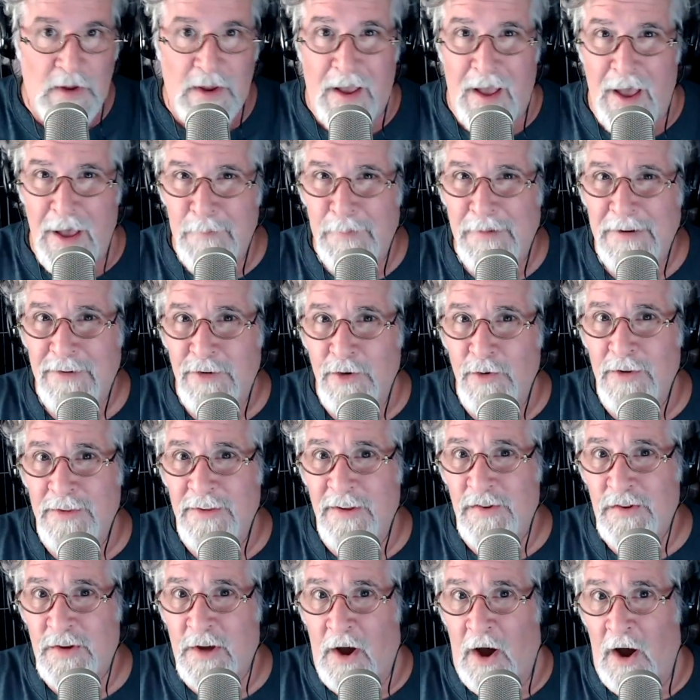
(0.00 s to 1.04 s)
I've been doing
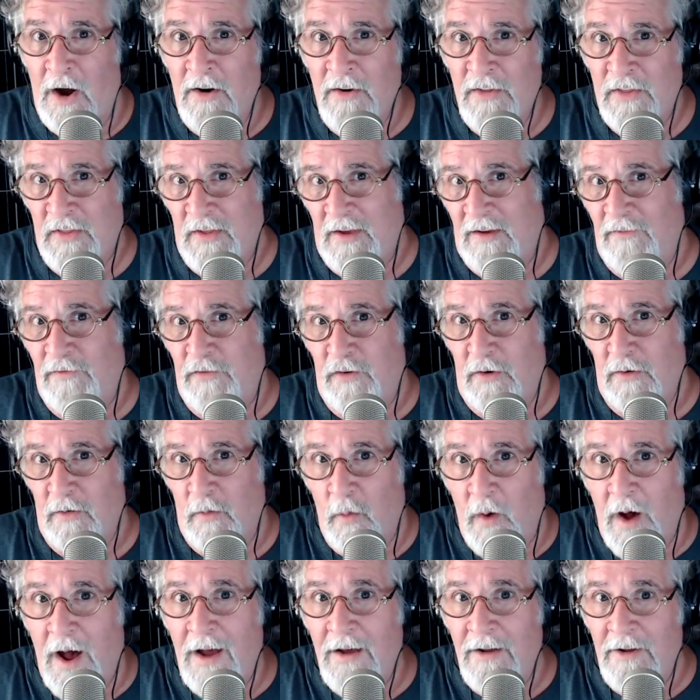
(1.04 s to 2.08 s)
this car thing for a
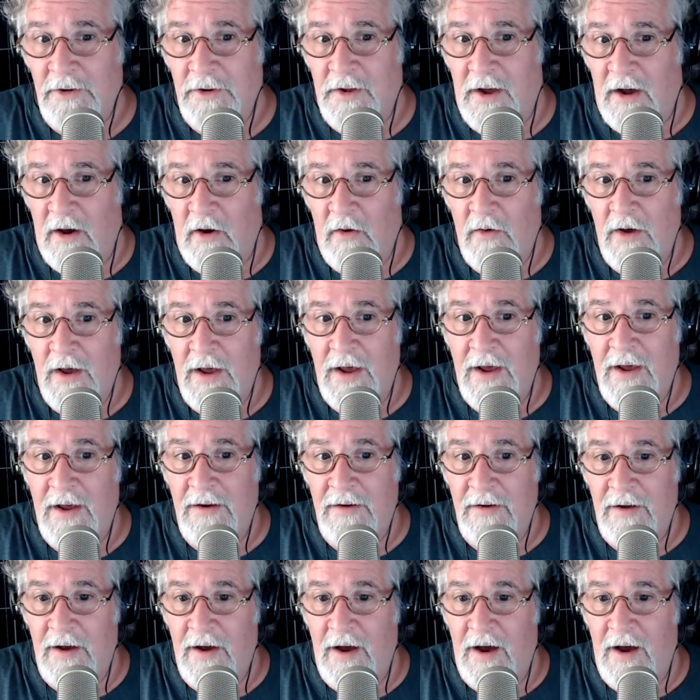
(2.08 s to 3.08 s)
while now, and